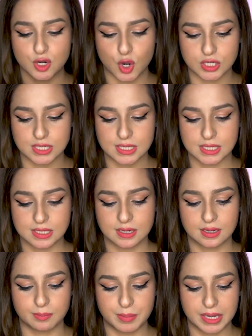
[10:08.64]
cotton
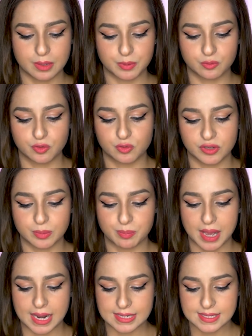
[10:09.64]
makeup removing
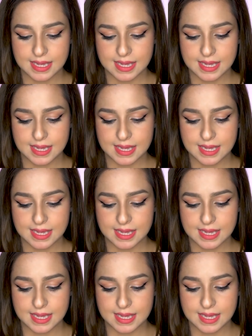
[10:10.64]
pads